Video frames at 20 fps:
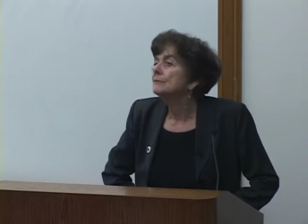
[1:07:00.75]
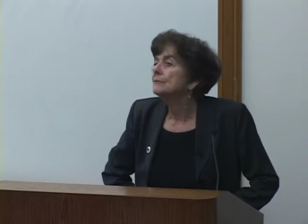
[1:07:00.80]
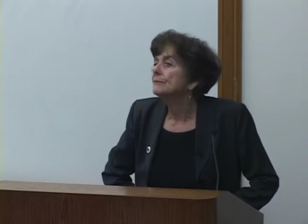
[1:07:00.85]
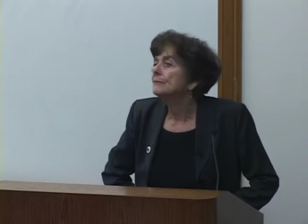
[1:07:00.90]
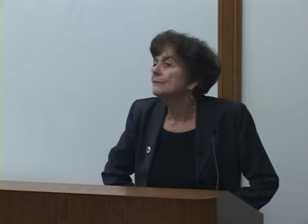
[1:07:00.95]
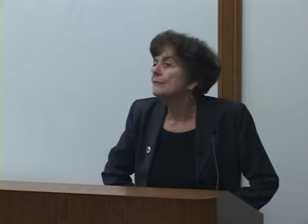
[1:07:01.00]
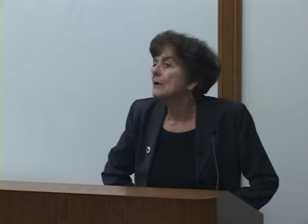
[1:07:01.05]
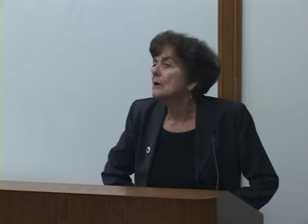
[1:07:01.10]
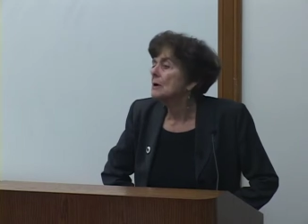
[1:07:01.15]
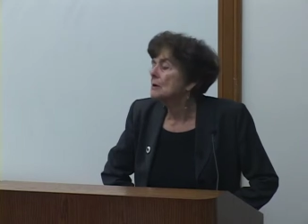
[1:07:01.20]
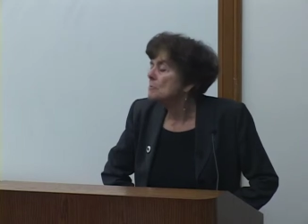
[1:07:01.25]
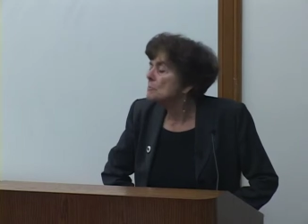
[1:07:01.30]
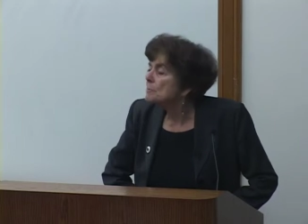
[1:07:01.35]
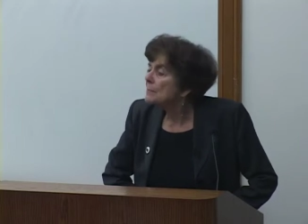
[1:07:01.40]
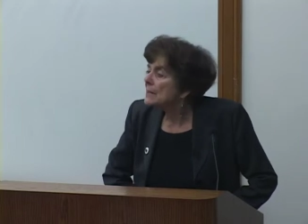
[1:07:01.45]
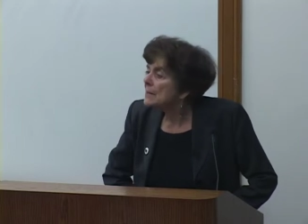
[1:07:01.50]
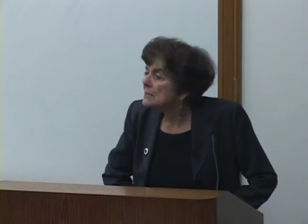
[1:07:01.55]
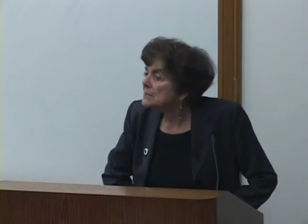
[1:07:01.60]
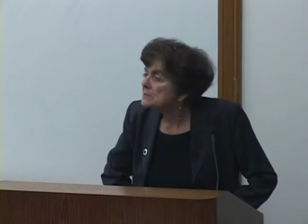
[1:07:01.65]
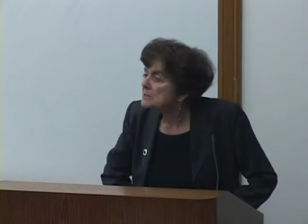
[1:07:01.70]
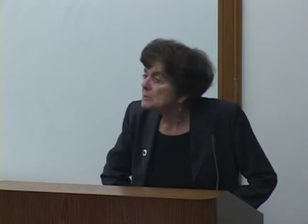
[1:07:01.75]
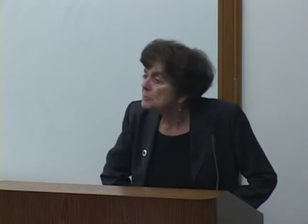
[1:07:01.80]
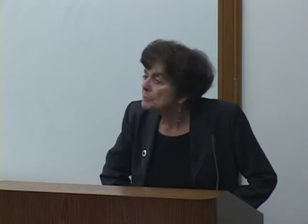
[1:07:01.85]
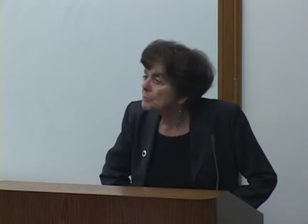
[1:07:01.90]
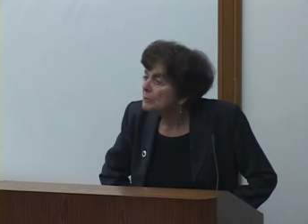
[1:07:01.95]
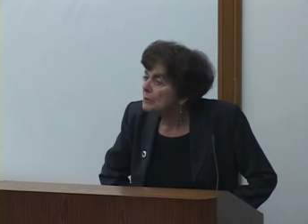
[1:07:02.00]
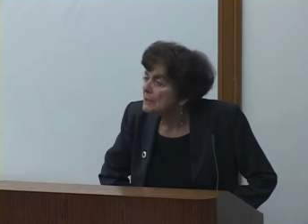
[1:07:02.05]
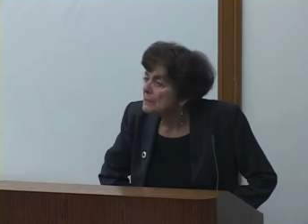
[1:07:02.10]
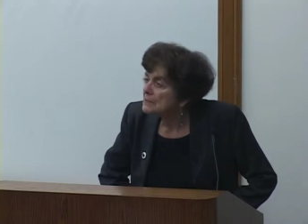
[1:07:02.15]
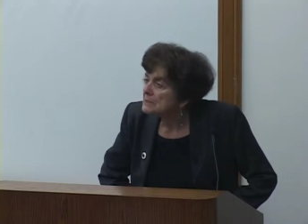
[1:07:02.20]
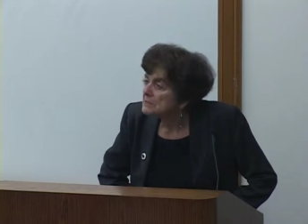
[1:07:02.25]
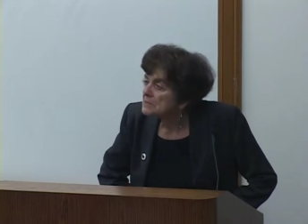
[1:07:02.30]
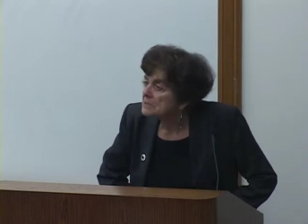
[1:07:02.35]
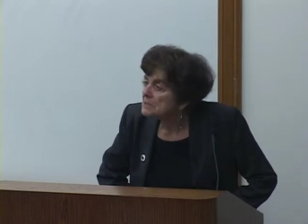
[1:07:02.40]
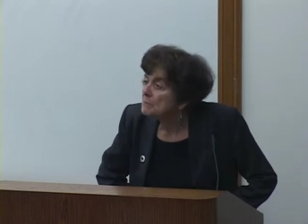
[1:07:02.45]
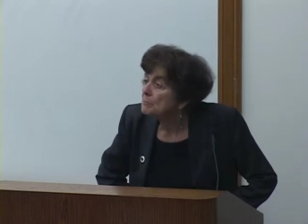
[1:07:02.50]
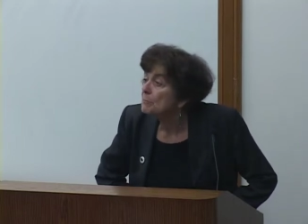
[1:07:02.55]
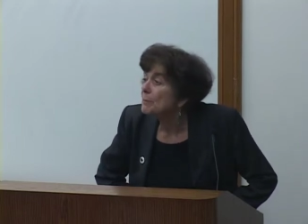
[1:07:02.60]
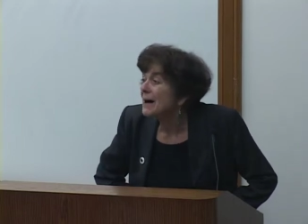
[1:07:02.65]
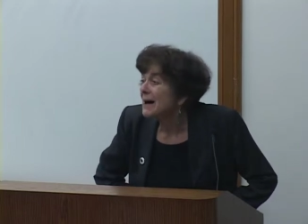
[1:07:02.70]
farm based
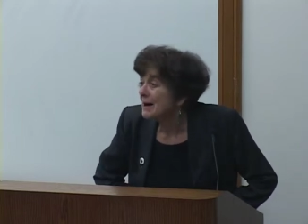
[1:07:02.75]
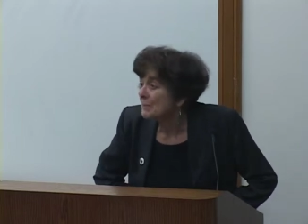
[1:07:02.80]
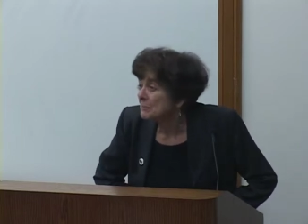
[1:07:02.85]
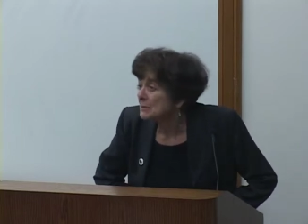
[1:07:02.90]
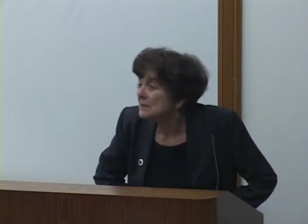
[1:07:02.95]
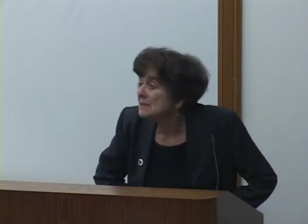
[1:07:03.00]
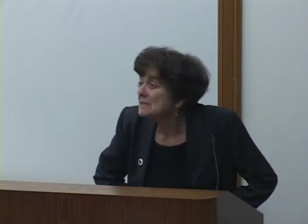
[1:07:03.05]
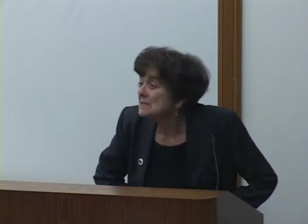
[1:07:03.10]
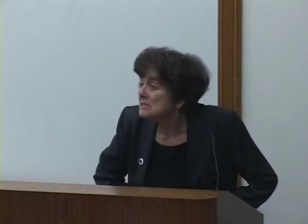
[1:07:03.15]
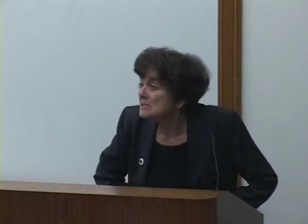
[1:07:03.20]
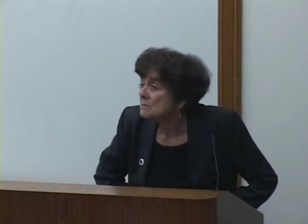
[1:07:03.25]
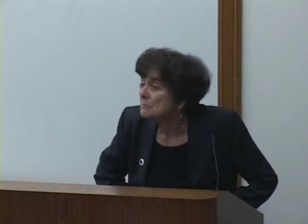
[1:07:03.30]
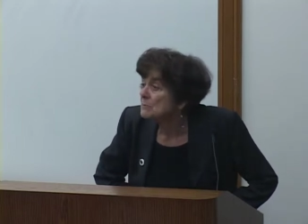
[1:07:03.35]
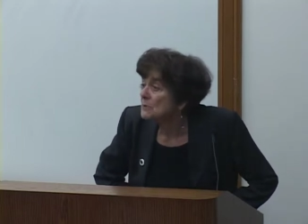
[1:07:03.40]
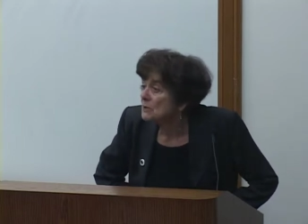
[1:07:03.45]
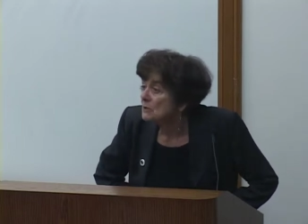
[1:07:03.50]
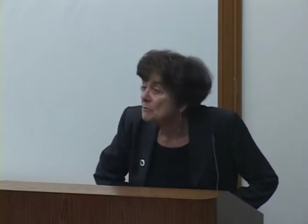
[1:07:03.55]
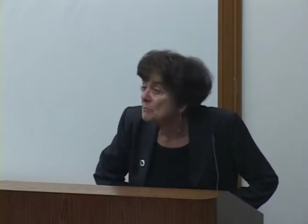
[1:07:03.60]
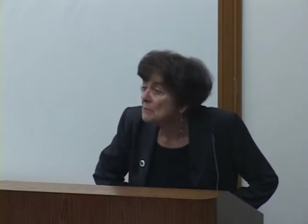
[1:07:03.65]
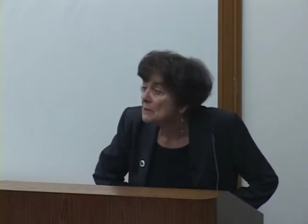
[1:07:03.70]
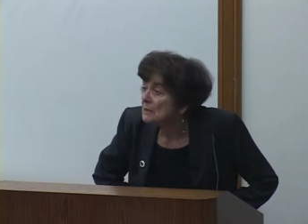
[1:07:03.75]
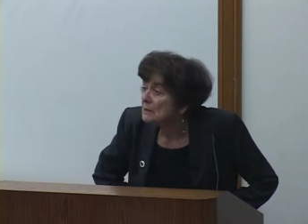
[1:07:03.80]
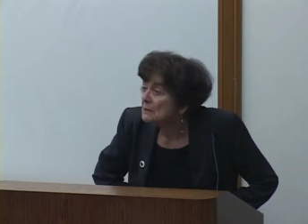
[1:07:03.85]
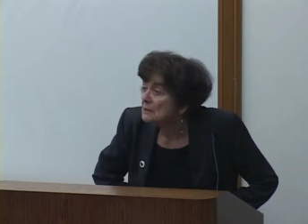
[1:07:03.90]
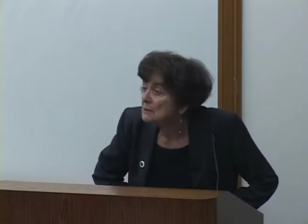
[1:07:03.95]
Protestant populist movement